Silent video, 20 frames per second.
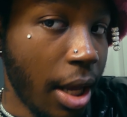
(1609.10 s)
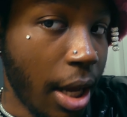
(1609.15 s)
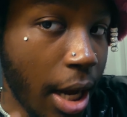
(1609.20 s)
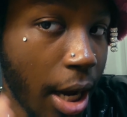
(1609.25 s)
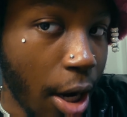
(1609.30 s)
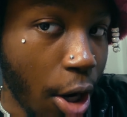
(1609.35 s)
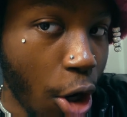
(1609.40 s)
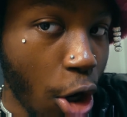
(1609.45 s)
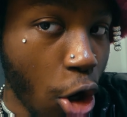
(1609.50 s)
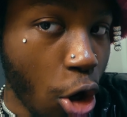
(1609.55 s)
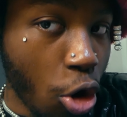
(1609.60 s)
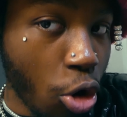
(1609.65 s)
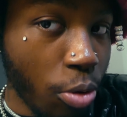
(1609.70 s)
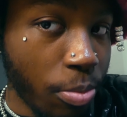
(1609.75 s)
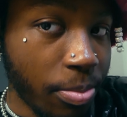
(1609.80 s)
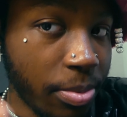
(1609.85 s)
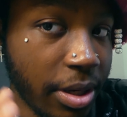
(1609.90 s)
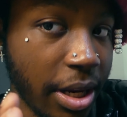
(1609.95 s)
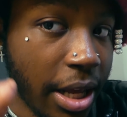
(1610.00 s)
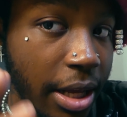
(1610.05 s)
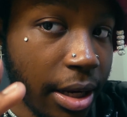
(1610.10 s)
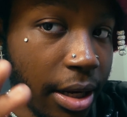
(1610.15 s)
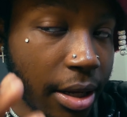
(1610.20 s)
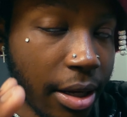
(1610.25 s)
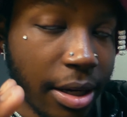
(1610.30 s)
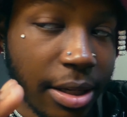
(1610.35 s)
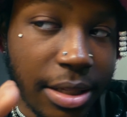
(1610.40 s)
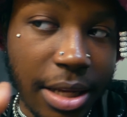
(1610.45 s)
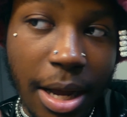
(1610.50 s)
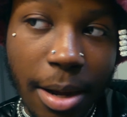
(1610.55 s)
I hope
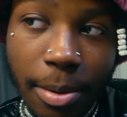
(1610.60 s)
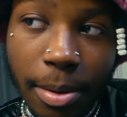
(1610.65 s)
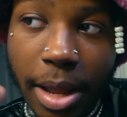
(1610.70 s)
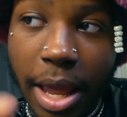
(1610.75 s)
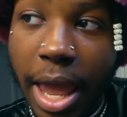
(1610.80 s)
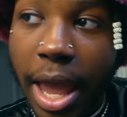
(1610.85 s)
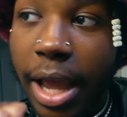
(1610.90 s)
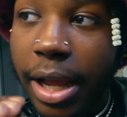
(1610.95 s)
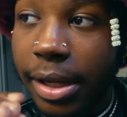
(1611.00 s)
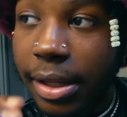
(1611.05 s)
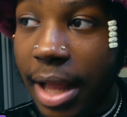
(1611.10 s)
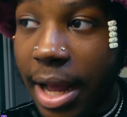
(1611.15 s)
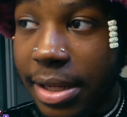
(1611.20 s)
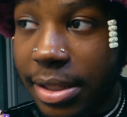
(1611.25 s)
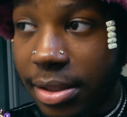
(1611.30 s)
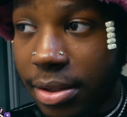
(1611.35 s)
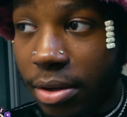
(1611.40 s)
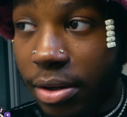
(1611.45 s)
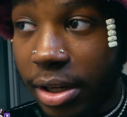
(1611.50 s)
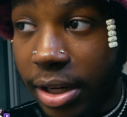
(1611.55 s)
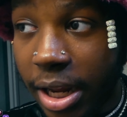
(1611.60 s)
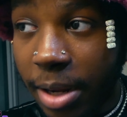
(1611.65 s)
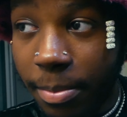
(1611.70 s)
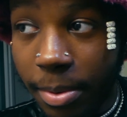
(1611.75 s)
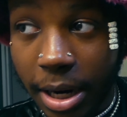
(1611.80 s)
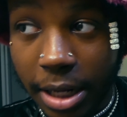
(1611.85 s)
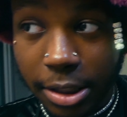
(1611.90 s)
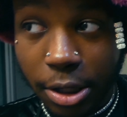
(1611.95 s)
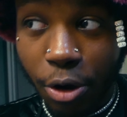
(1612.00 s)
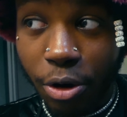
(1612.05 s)
that, cause I had glasses on today,
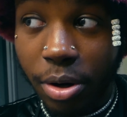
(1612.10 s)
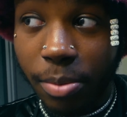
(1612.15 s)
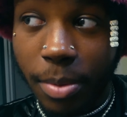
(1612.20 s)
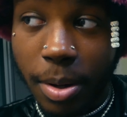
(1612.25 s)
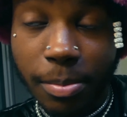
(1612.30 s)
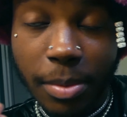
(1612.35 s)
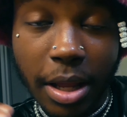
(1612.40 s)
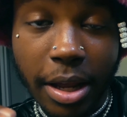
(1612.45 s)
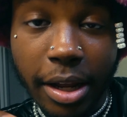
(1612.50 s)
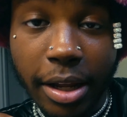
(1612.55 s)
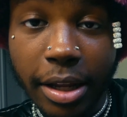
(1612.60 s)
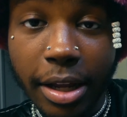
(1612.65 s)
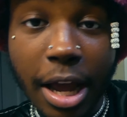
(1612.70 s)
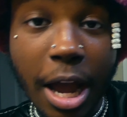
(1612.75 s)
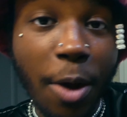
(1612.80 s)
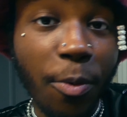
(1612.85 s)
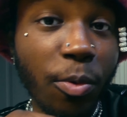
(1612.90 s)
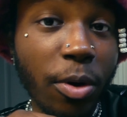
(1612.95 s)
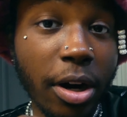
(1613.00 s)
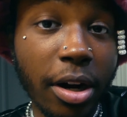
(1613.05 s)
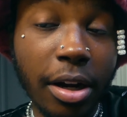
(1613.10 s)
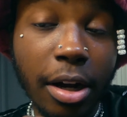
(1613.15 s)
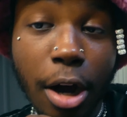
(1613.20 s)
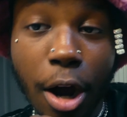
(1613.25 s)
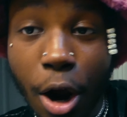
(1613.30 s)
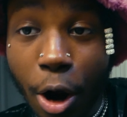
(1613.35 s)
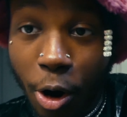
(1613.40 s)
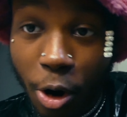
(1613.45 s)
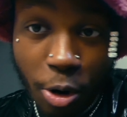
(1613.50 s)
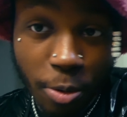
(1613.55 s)
but I told him I'm like, I wear a
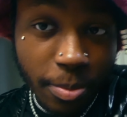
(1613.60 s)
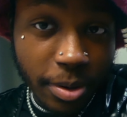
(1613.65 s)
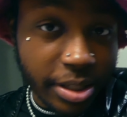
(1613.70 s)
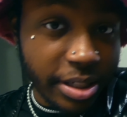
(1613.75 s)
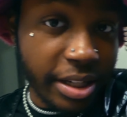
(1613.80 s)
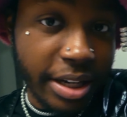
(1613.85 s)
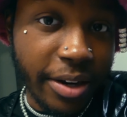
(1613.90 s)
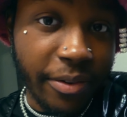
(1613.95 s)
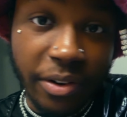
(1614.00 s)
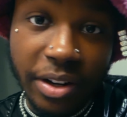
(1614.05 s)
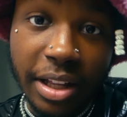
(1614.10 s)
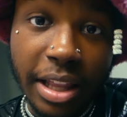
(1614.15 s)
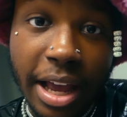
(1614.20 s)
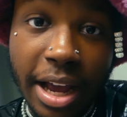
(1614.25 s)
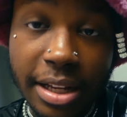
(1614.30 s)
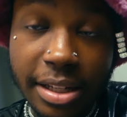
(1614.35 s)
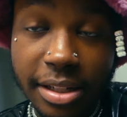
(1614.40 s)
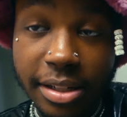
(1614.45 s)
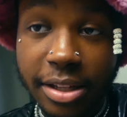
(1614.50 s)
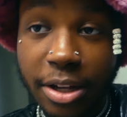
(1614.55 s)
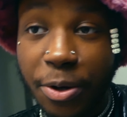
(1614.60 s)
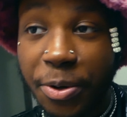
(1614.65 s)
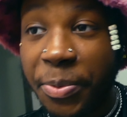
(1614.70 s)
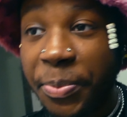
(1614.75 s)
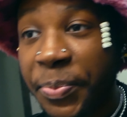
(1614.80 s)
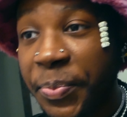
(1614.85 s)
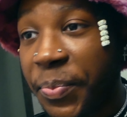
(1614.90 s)
whole bunch of different glasses, so